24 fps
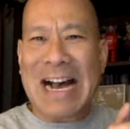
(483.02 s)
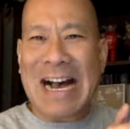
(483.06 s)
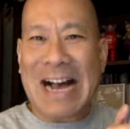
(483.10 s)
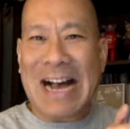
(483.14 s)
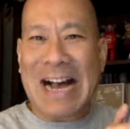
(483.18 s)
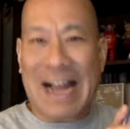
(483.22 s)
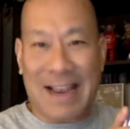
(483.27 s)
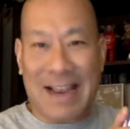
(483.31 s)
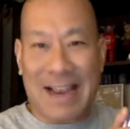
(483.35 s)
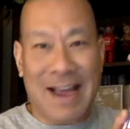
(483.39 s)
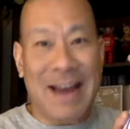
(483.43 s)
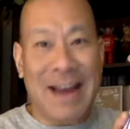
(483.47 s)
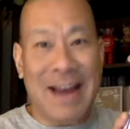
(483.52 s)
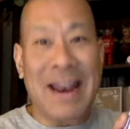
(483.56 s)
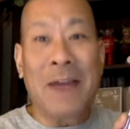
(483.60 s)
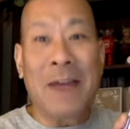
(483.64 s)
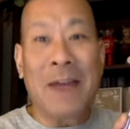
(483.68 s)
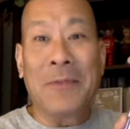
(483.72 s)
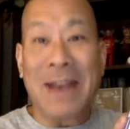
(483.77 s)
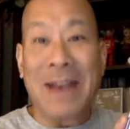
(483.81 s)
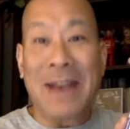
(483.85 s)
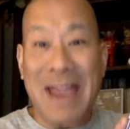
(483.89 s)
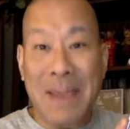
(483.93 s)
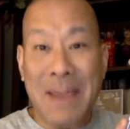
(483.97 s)
I got now
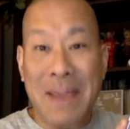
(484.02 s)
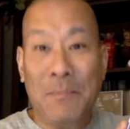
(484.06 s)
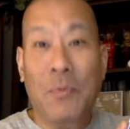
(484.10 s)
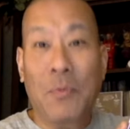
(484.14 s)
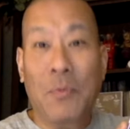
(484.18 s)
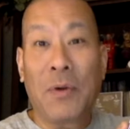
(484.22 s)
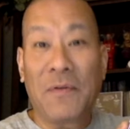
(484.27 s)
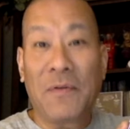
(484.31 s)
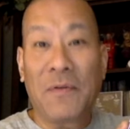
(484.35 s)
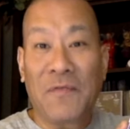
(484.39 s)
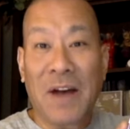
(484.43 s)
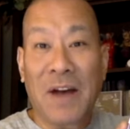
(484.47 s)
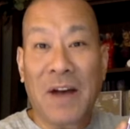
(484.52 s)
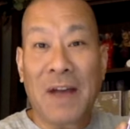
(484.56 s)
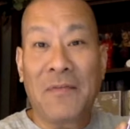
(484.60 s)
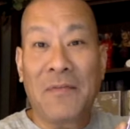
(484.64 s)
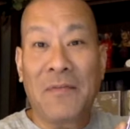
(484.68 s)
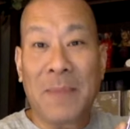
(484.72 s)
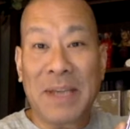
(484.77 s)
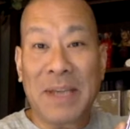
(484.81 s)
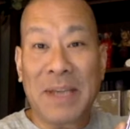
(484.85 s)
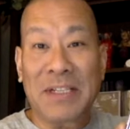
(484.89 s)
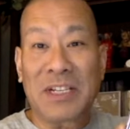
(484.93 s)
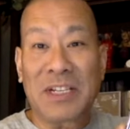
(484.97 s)
an 8.5
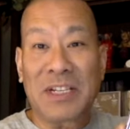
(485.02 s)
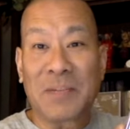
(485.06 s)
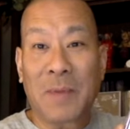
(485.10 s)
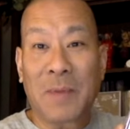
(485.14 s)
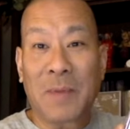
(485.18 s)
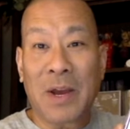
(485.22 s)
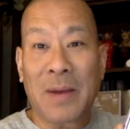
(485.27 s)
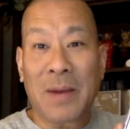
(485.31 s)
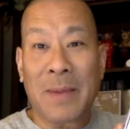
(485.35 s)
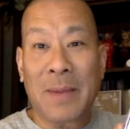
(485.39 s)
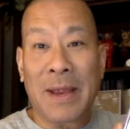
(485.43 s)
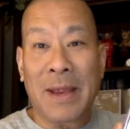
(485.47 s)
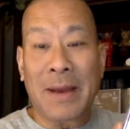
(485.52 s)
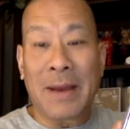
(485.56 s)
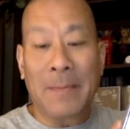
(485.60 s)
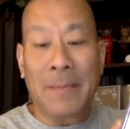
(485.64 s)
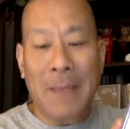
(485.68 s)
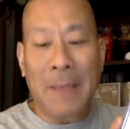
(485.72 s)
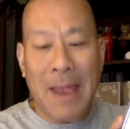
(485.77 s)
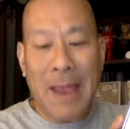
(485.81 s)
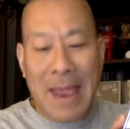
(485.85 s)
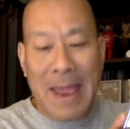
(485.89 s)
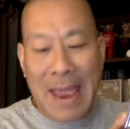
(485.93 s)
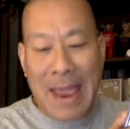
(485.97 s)
Amazing Spider-Man,
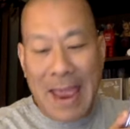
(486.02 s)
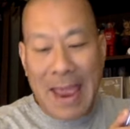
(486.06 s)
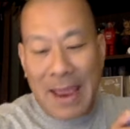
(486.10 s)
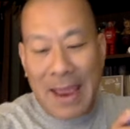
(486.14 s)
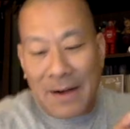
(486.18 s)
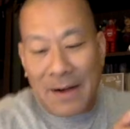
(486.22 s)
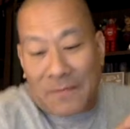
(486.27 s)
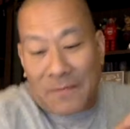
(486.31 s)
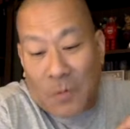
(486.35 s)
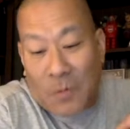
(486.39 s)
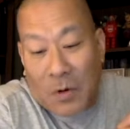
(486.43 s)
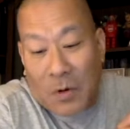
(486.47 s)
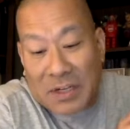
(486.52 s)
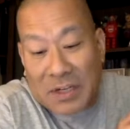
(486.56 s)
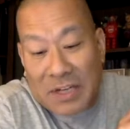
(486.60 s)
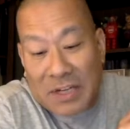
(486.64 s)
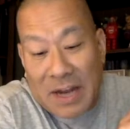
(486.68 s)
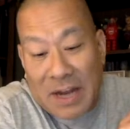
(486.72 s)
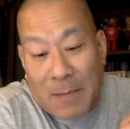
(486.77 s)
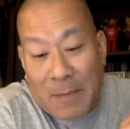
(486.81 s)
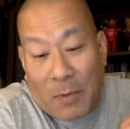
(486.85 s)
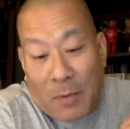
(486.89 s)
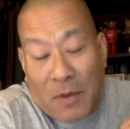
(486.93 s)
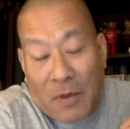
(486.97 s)
and of course an
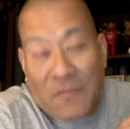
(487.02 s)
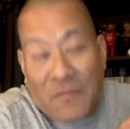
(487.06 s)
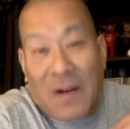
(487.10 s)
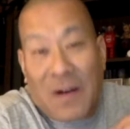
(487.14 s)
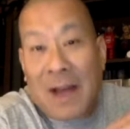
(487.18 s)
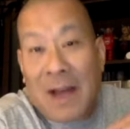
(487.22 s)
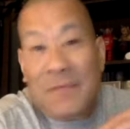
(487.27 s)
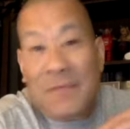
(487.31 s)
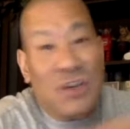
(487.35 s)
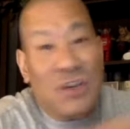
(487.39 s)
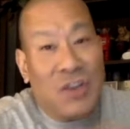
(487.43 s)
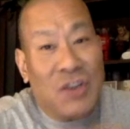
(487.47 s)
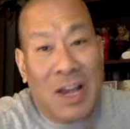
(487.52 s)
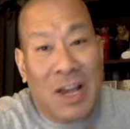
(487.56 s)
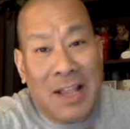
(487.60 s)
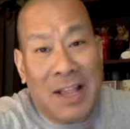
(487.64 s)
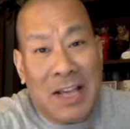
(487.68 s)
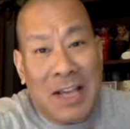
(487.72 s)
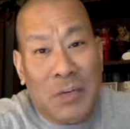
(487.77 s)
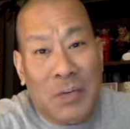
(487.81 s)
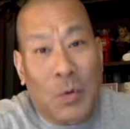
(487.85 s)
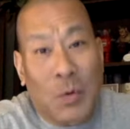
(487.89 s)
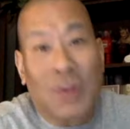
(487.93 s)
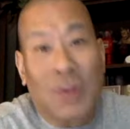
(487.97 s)
8.5 in John
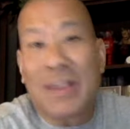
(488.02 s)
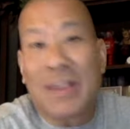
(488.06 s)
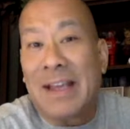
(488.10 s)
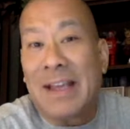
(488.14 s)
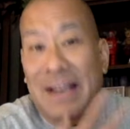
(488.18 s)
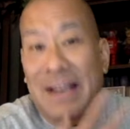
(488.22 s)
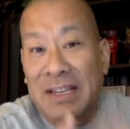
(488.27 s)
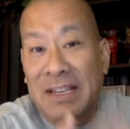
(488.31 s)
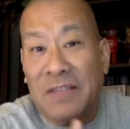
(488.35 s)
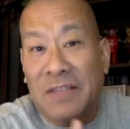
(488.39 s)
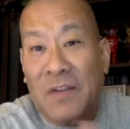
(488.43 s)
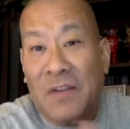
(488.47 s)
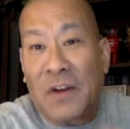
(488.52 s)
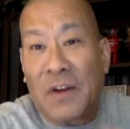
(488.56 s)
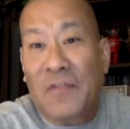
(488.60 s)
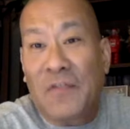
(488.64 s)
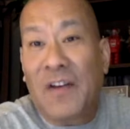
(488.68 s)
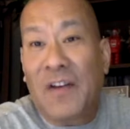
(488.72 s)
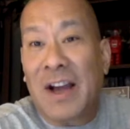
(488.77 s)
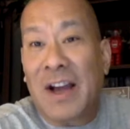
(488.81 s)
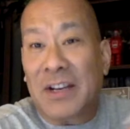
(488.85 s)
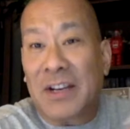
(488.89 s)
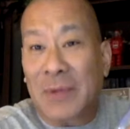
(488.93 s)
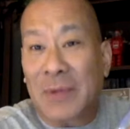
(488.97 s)
Oswald. It's a very
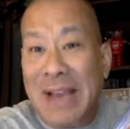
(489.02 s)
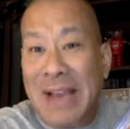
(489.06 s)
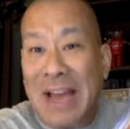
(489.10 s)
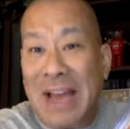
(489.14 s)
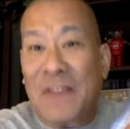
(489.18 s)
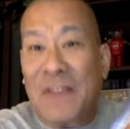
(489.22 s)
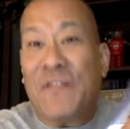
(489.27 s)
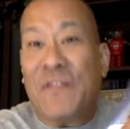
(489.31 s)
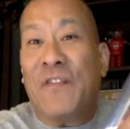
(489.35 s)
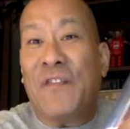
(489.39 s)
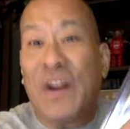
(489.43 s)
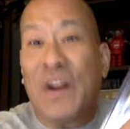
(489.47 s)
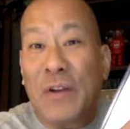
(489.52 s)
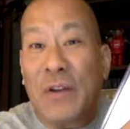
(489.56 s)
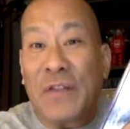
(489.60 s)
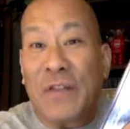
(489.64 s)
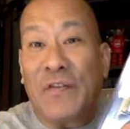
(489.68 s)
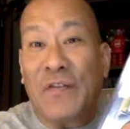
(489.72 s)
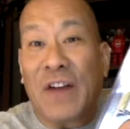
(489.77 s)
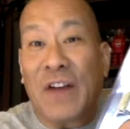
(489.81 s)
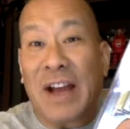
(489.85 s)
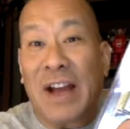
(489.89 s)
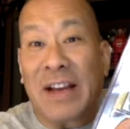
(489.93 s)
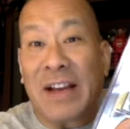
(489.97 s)
fine. So I got a very
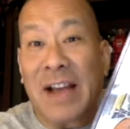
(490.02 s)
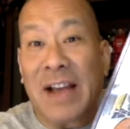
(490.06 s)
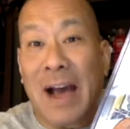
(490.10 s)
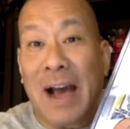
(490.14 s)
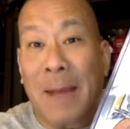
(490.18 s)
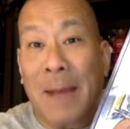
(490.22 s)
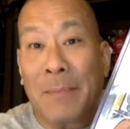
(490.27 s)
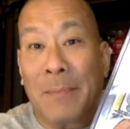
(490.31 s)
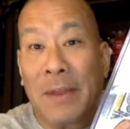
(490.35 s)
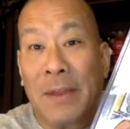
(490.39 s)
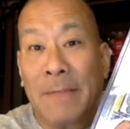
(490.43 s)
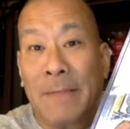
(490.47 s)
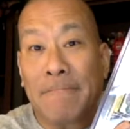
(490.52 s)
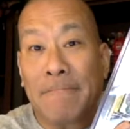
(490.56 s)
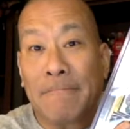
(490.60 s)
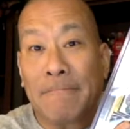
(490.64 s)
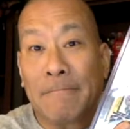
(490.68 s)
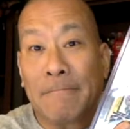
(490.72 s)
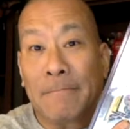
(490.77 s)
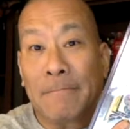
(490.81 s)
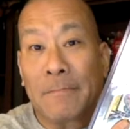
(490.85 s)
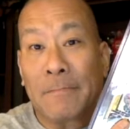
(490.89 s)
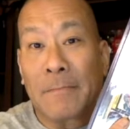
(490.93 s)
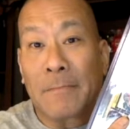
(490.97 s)
fine copy
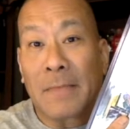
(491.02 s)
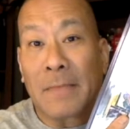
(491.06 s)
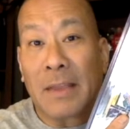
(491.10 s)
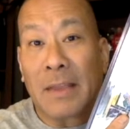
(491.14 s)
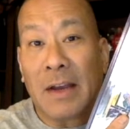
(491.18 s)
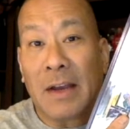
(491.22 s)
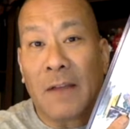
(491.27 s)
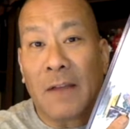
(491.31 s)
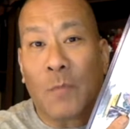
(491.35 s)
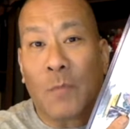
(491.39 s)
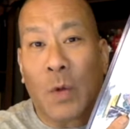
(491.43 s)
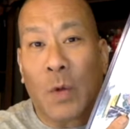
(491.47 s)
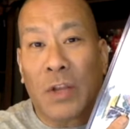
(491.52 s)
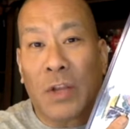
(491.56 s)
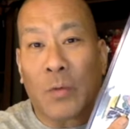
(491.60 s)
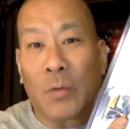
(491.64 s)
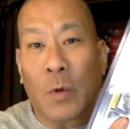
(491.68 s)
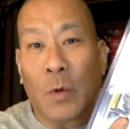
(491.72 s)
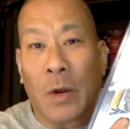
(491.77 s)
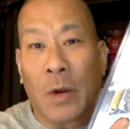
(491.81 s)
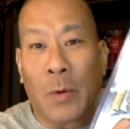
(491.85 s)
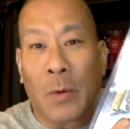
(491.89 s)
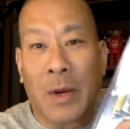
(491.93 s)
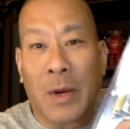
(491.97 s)
of
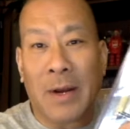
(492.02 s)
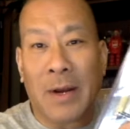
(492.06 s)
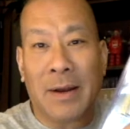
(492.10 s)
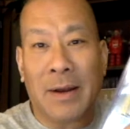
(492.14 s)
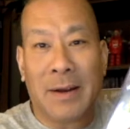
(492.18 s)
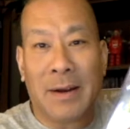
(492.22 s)
121.